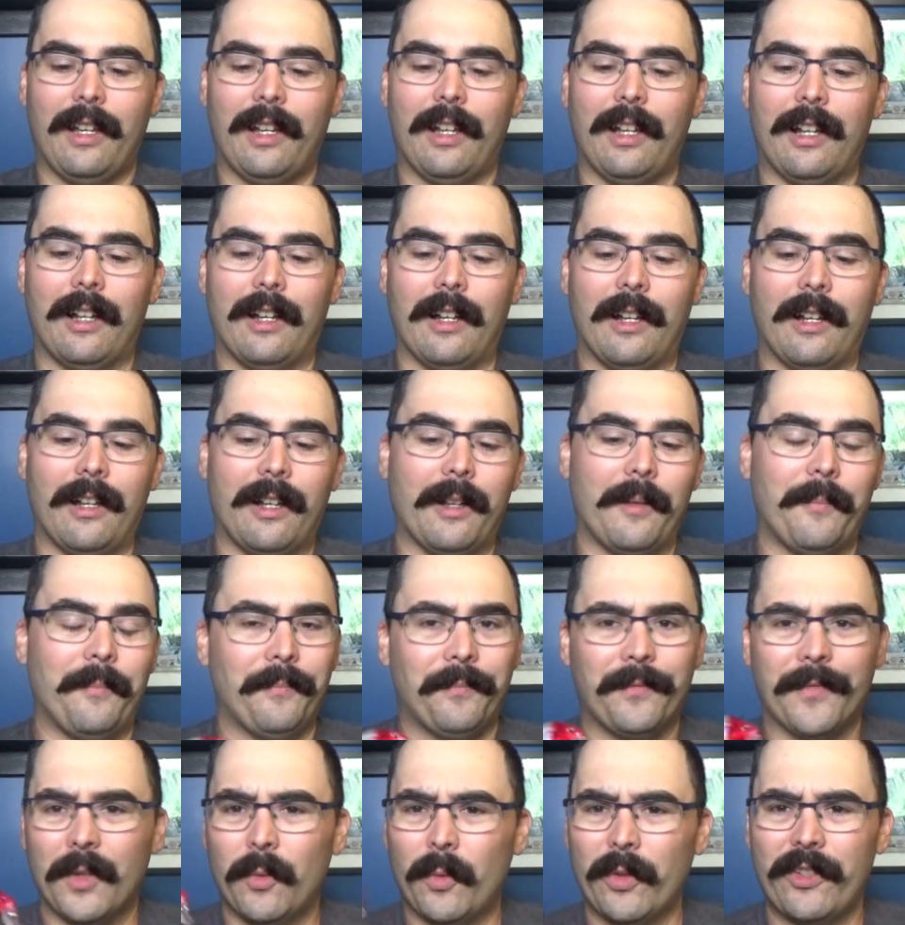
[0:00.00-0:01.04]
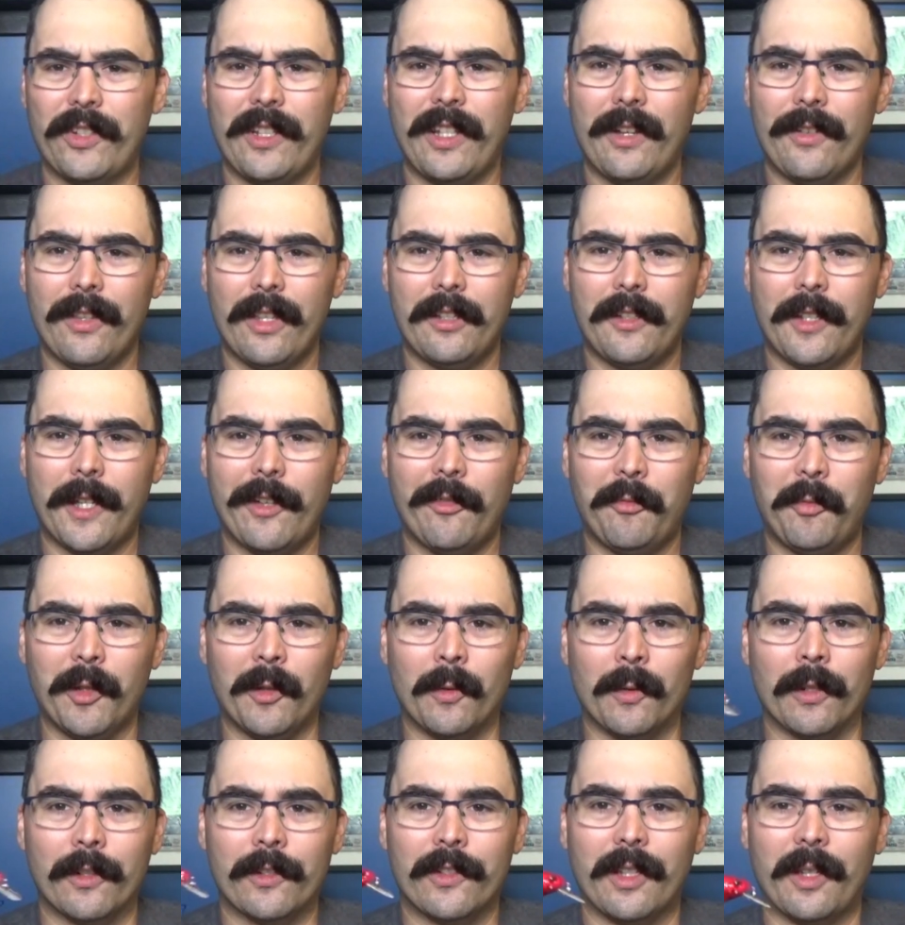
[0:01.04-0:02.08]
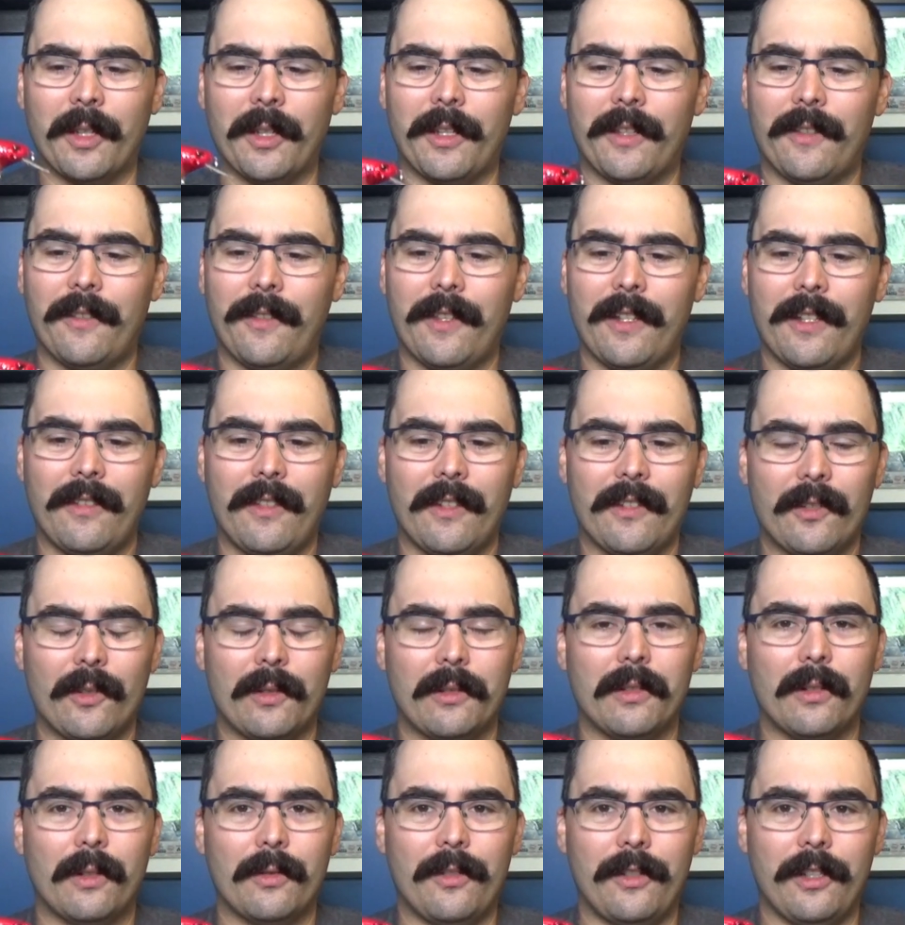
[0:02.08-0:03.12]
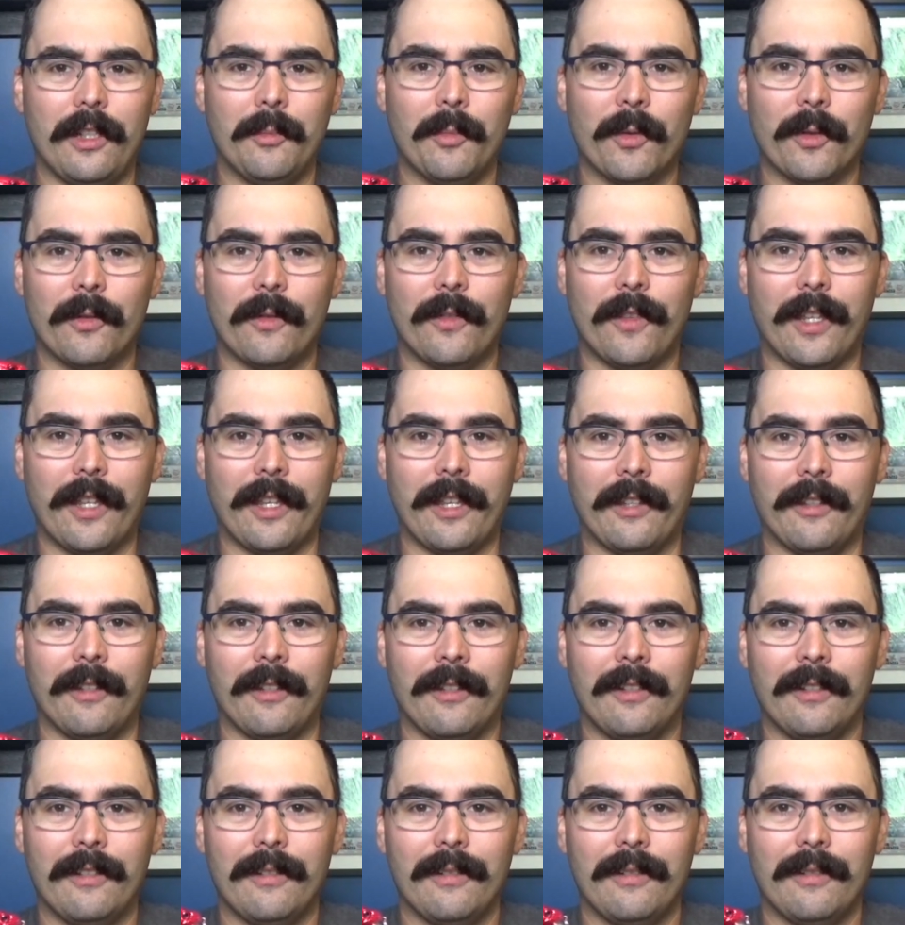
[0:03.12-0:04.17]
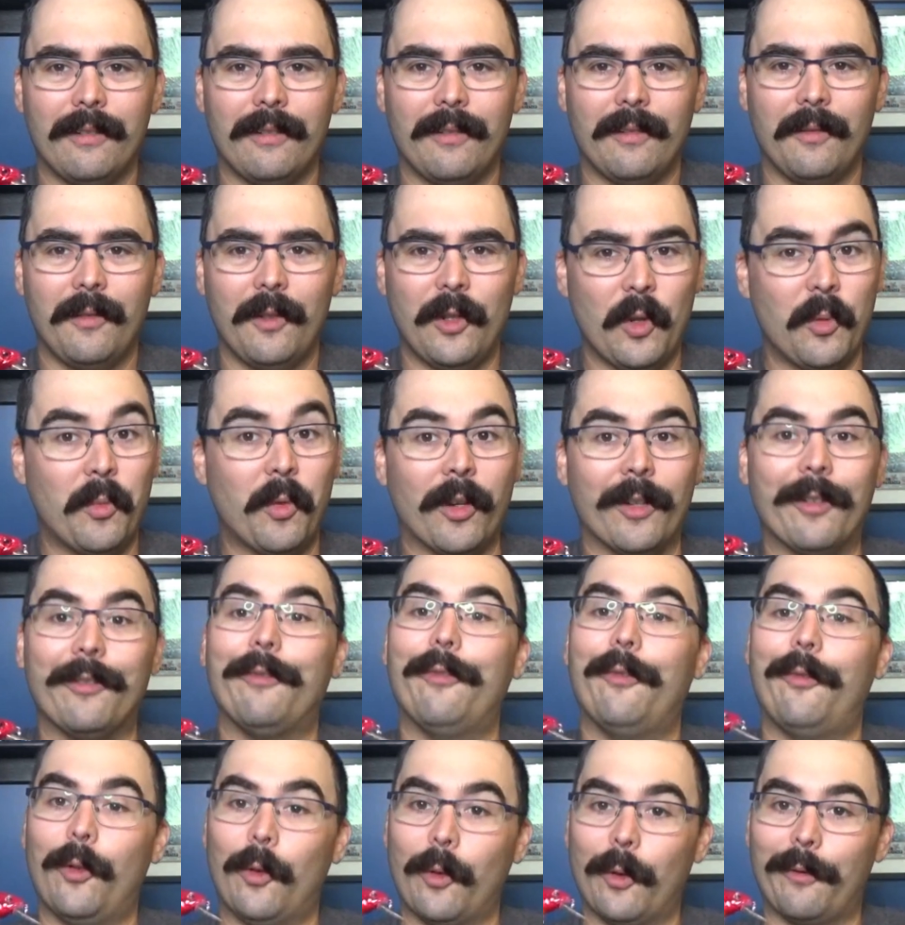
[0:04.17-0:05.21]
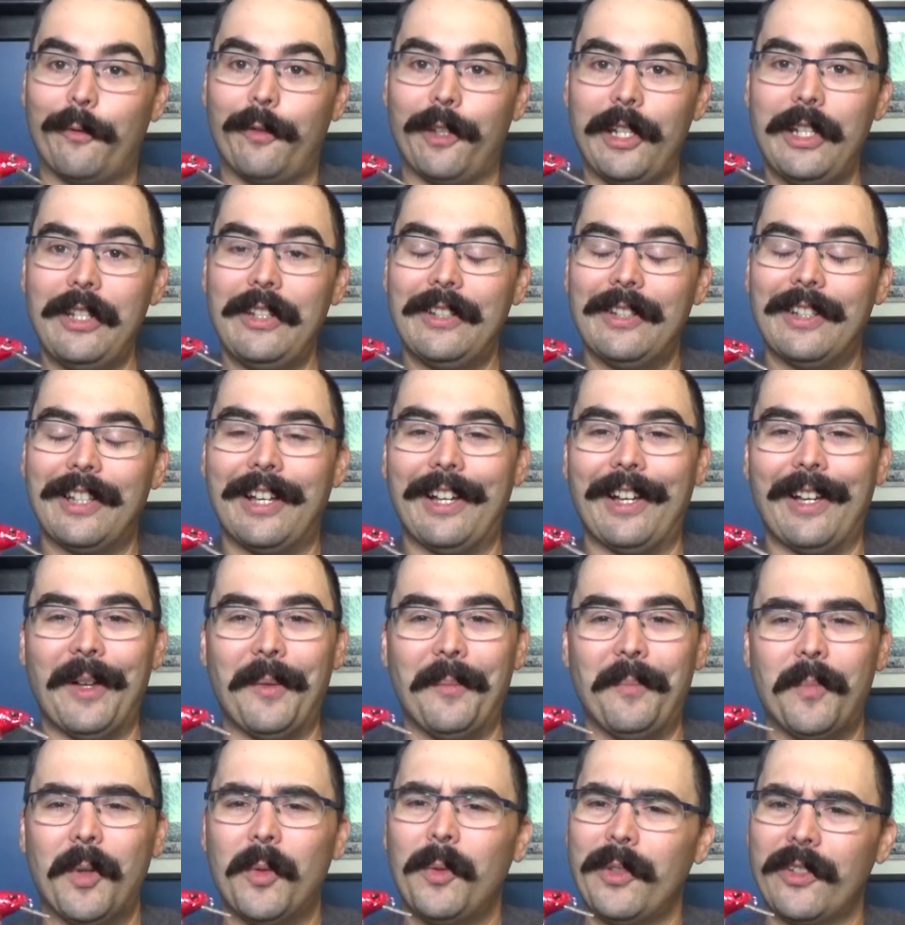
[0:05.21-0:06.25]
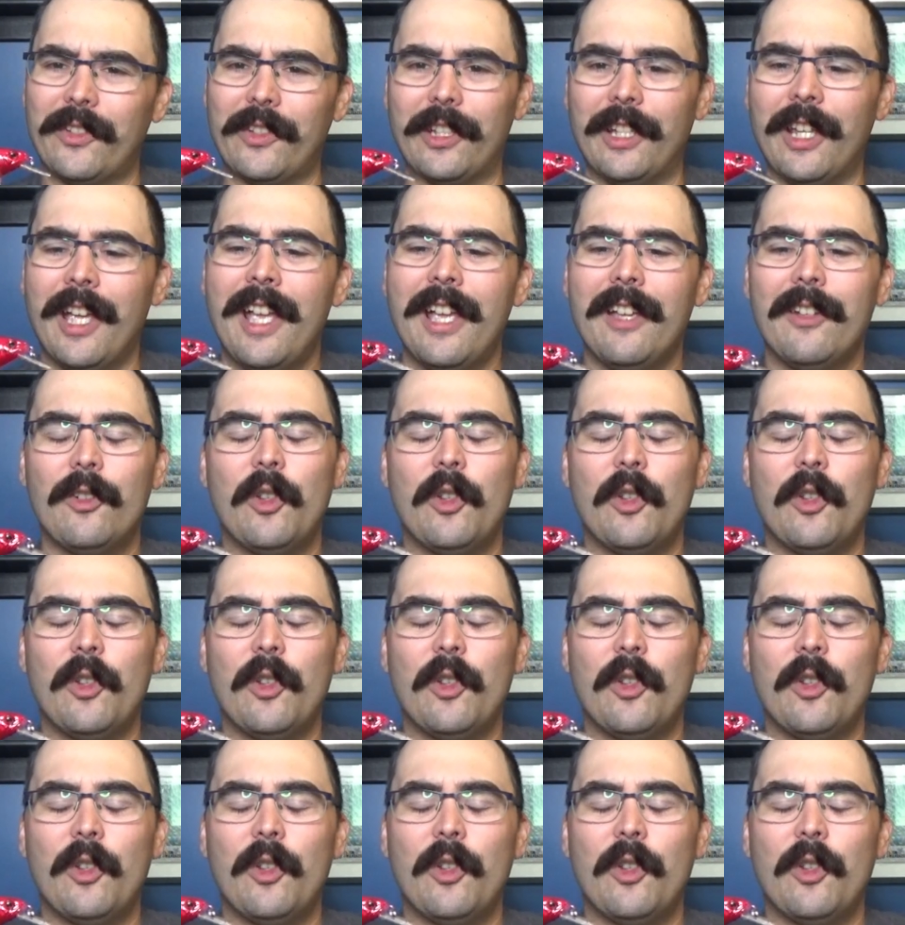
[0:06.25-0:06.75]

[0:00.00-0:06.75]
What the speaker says: We'll see how that dive bill works. I think this will go deeper than 2.4 feet, but we'll see.